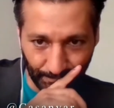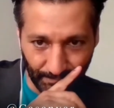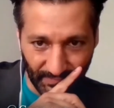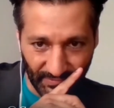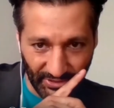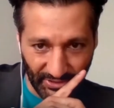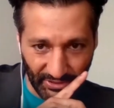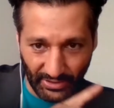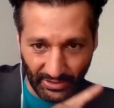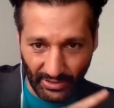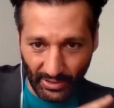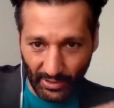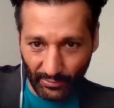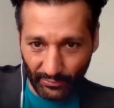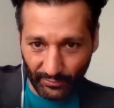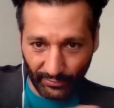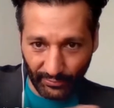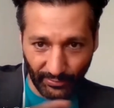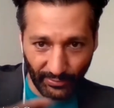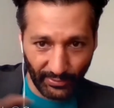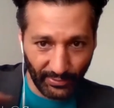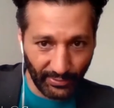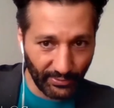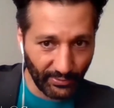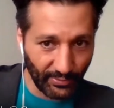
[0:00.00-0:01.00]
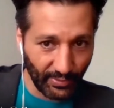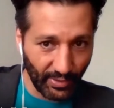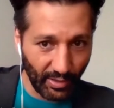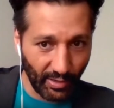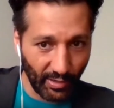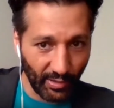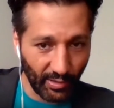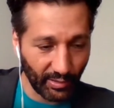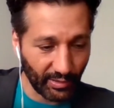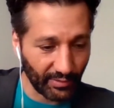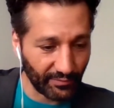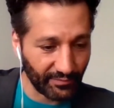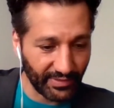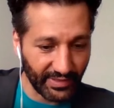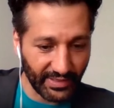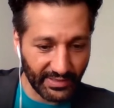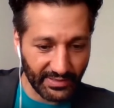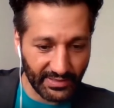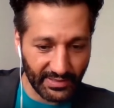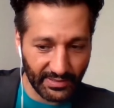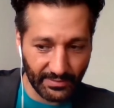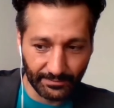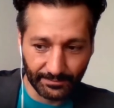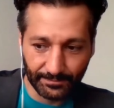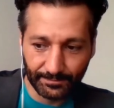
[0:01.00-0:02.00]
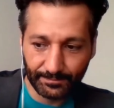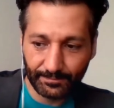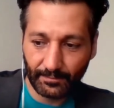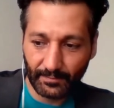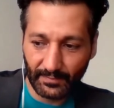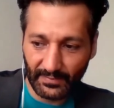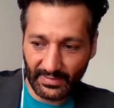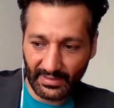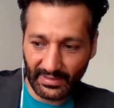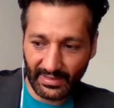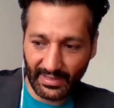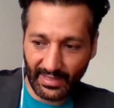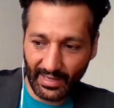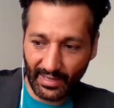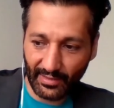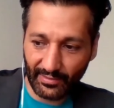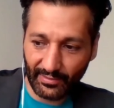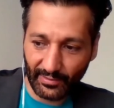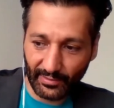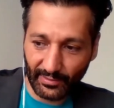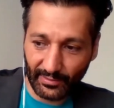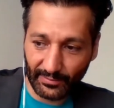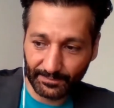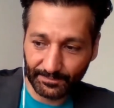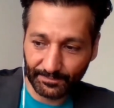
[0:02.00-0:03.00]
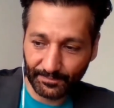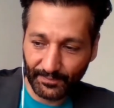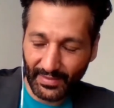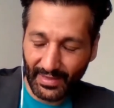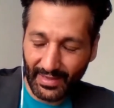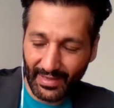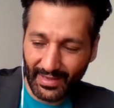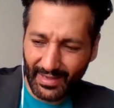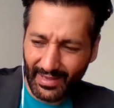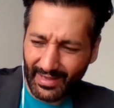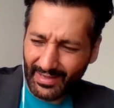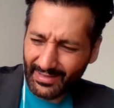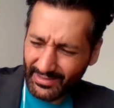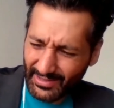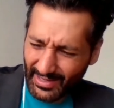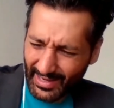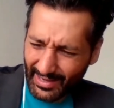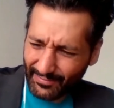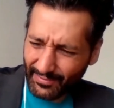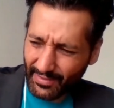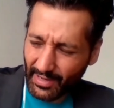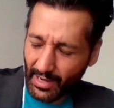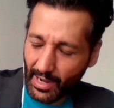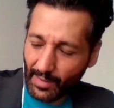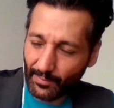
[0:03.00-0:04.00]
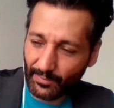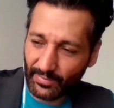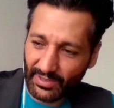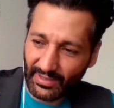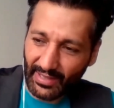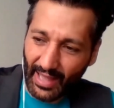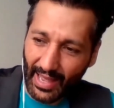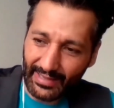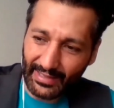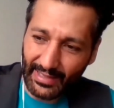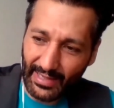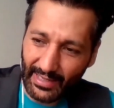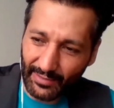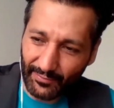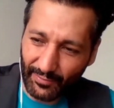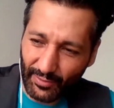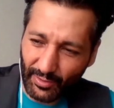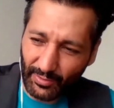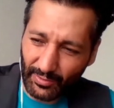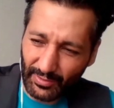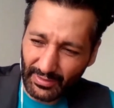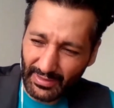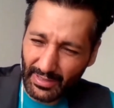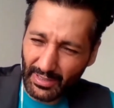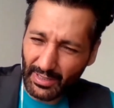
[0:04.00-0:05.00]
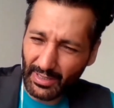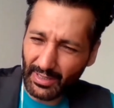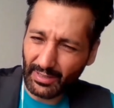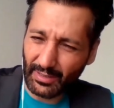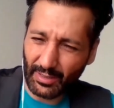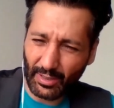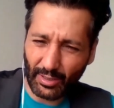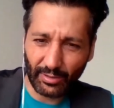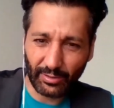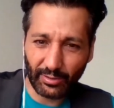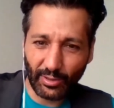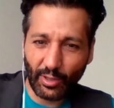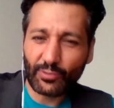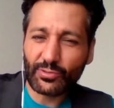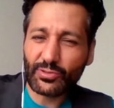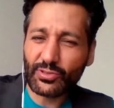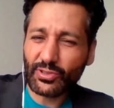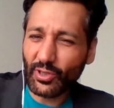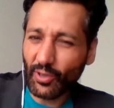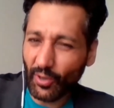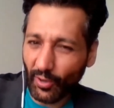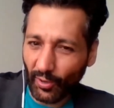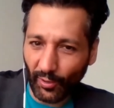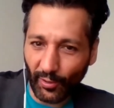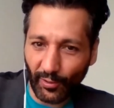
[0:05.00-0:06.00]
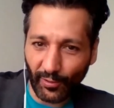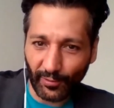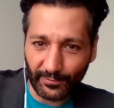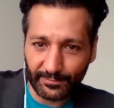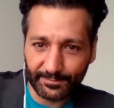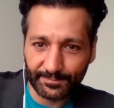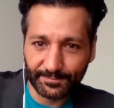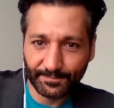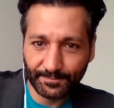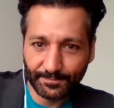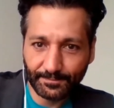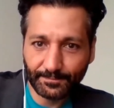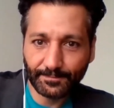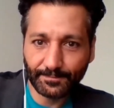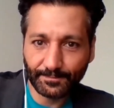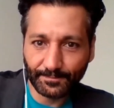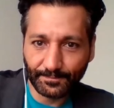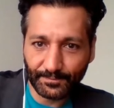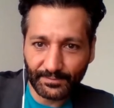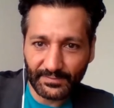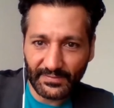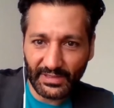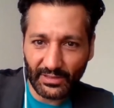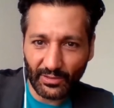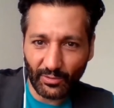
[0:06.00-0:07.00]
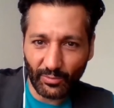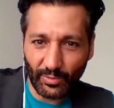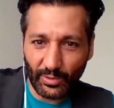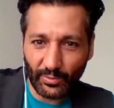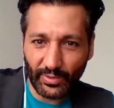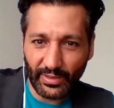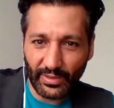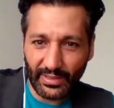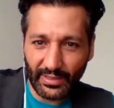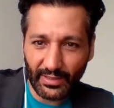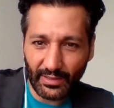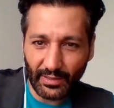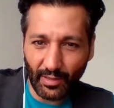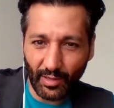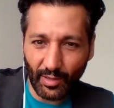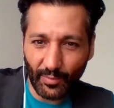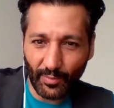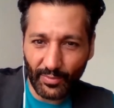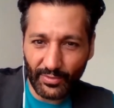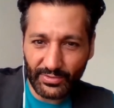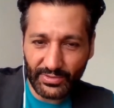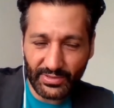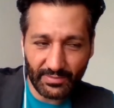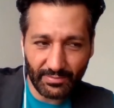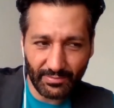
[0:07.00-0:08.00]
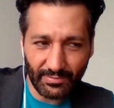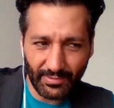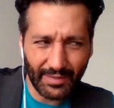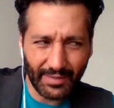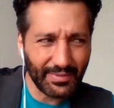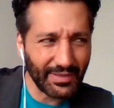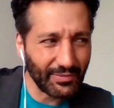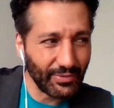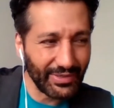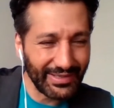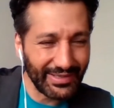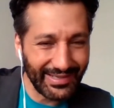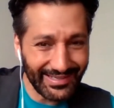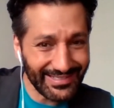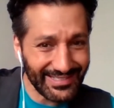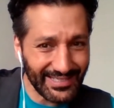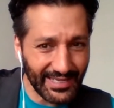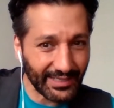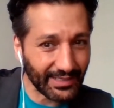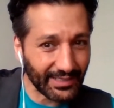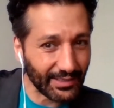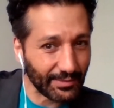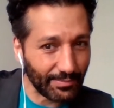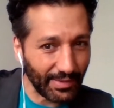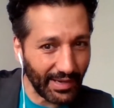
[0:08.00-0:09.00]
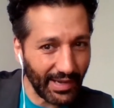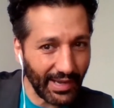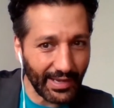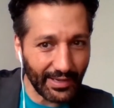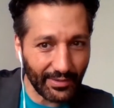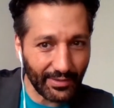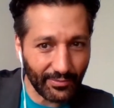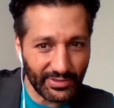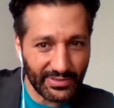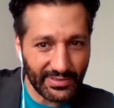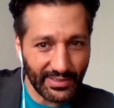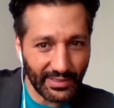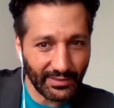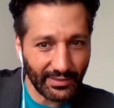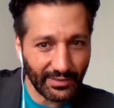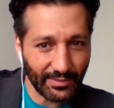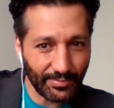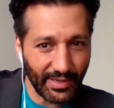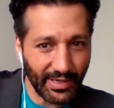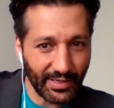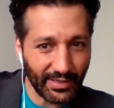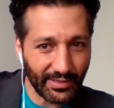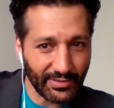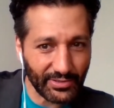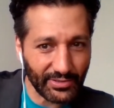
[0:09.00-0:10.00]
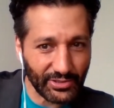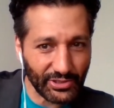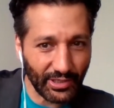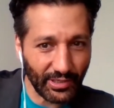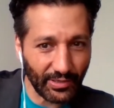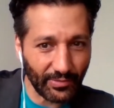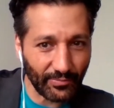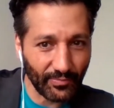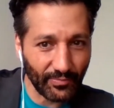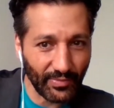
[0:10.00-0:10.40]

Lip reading: go through all of this together, to have come to that kind of close call, you know, where we almost, I mean, we did say goodbye. We said goodbye to the show.